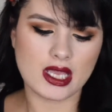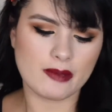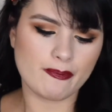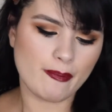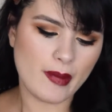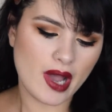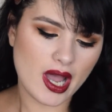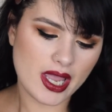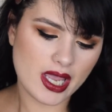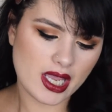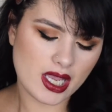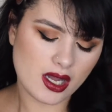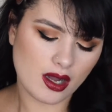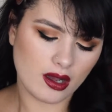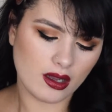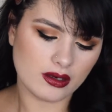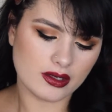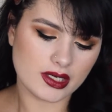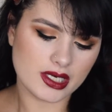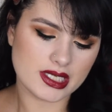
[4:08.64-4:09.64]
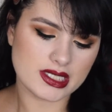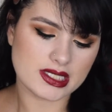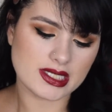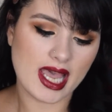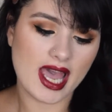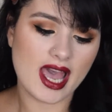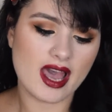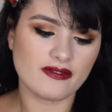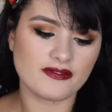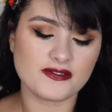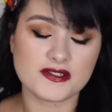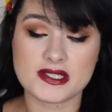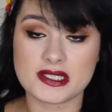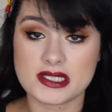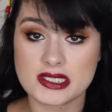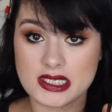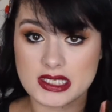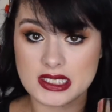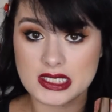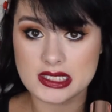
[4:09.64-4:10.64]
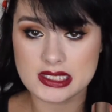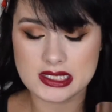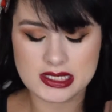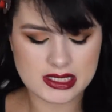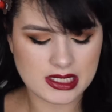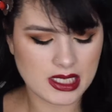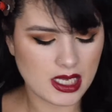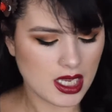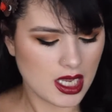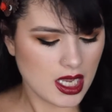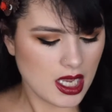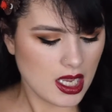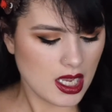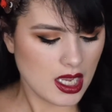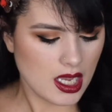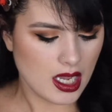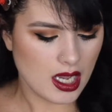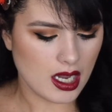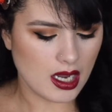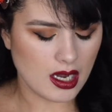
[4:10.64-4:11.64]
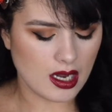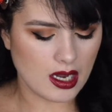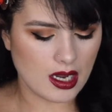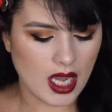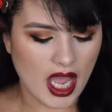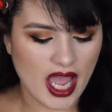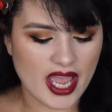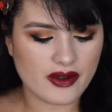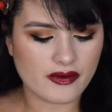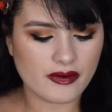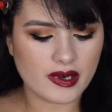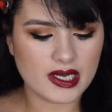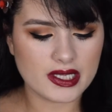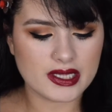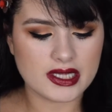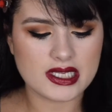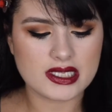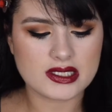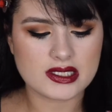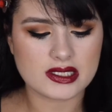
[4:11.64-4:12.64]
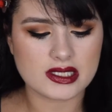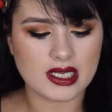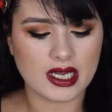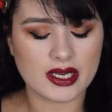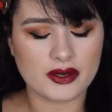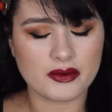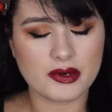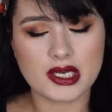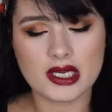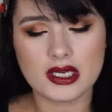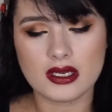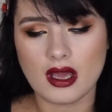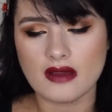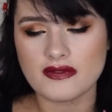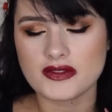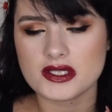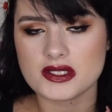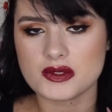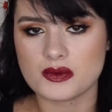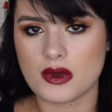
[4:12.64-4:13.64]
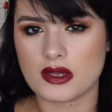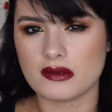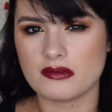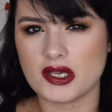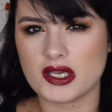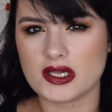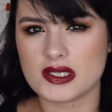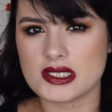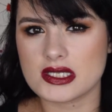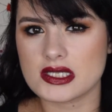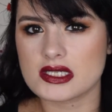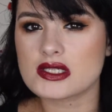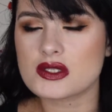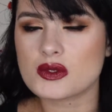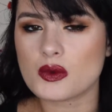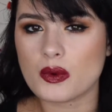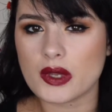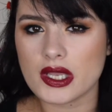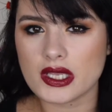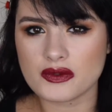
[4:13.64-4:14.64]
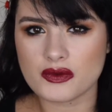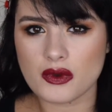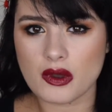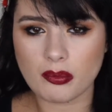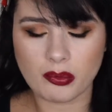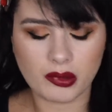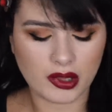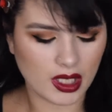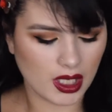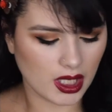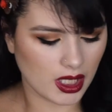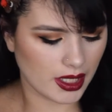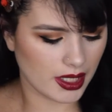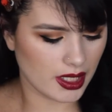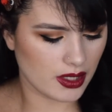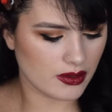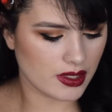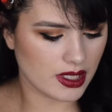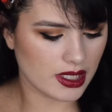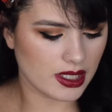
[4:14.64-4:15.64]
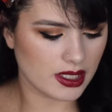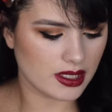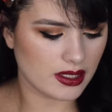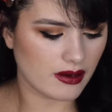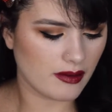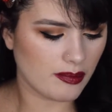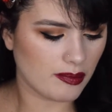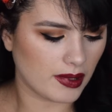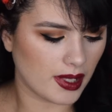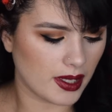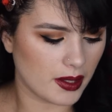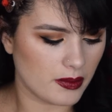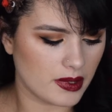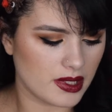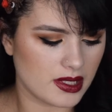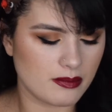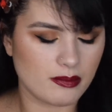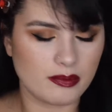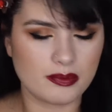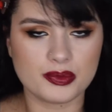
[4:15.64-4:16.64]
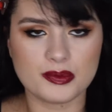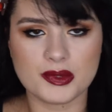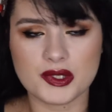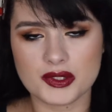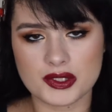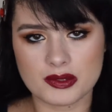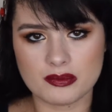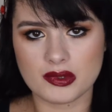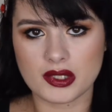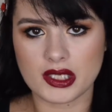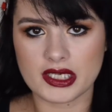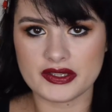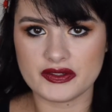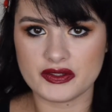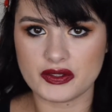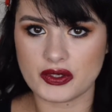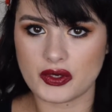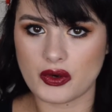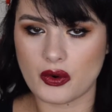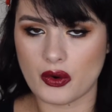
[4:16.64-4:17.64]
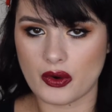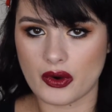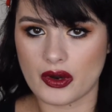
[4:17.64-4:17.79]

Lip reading: My color is F6. I really love this one because it's quick to apply. You can either apply with a beauty blender